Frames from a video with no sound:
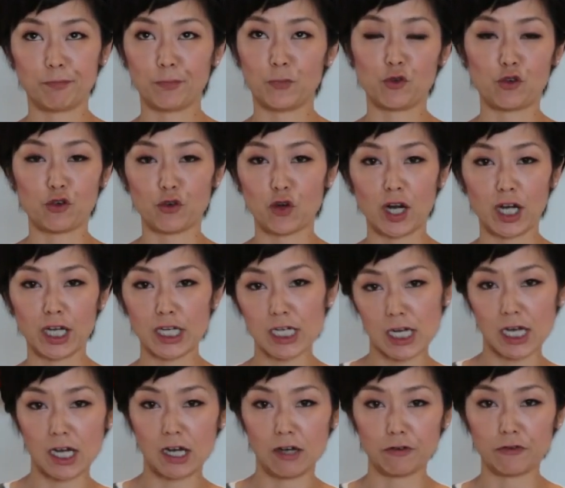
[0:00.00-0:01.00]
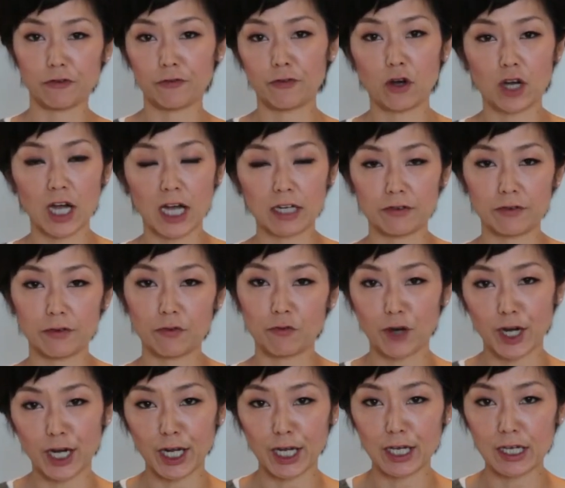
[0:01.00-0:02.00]
dried out, forgotten
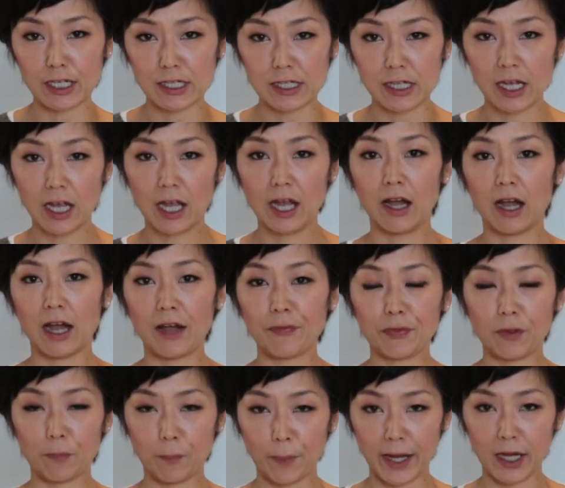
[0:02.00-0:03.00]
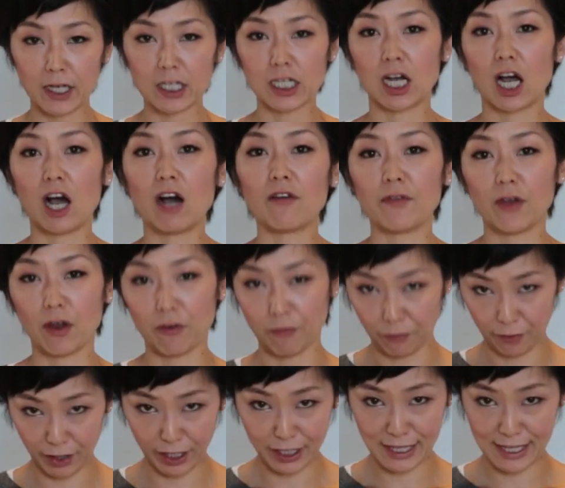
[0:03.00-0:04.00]
rice at the back of your
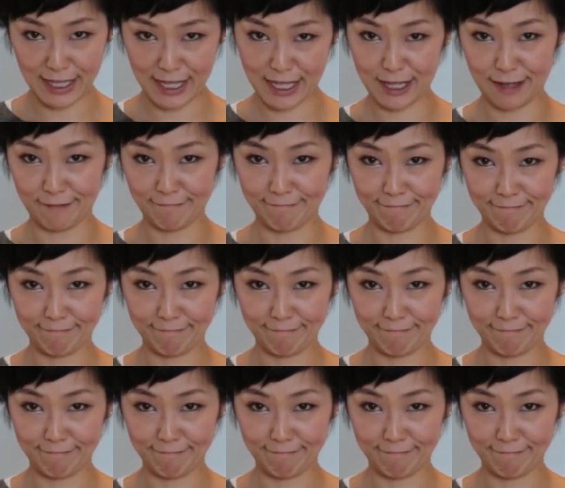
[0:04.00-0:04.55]
fridge.